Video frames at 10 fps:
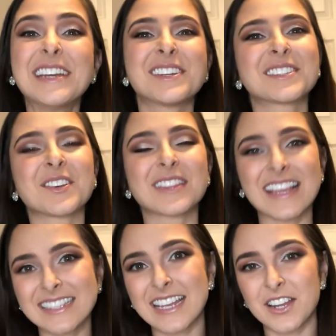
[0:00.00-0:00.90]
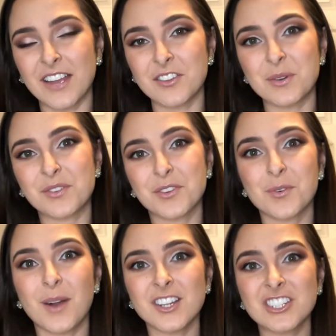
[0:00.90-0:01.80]
So thanks again everyone for
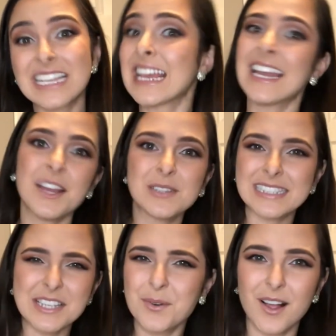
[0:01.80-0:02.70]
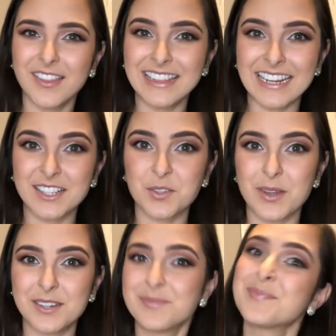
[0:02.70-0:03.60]
watching, and I will see you all in the next
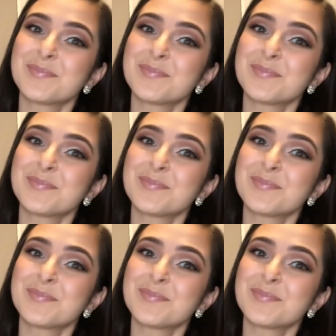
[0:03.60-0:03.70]
one.